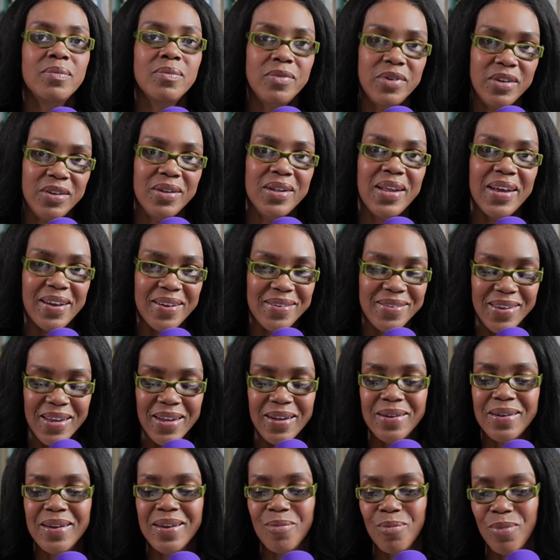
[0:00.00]
Like I said,
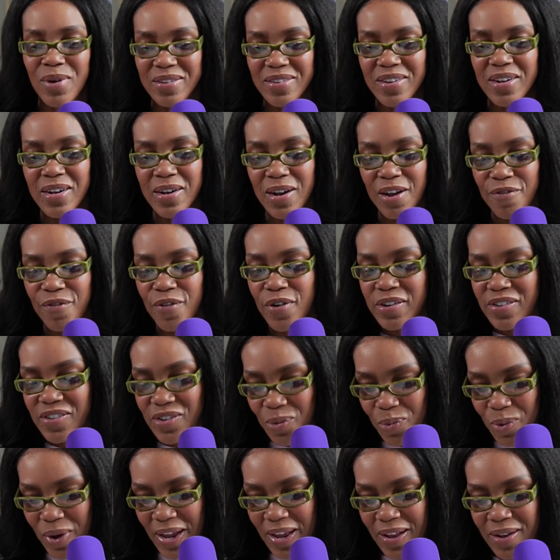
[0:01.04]
it wasn't enough for us to
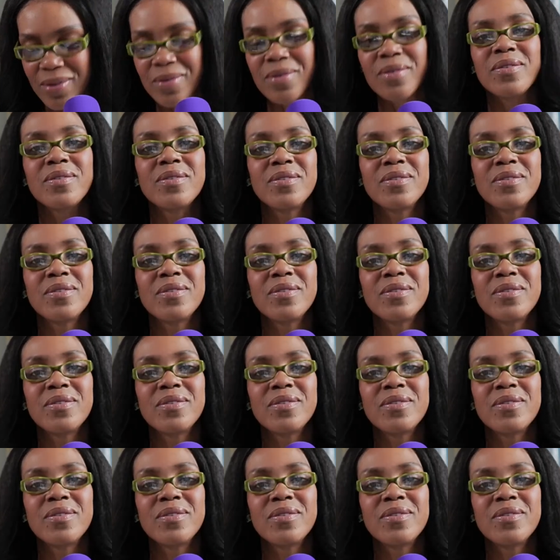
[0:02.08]
win.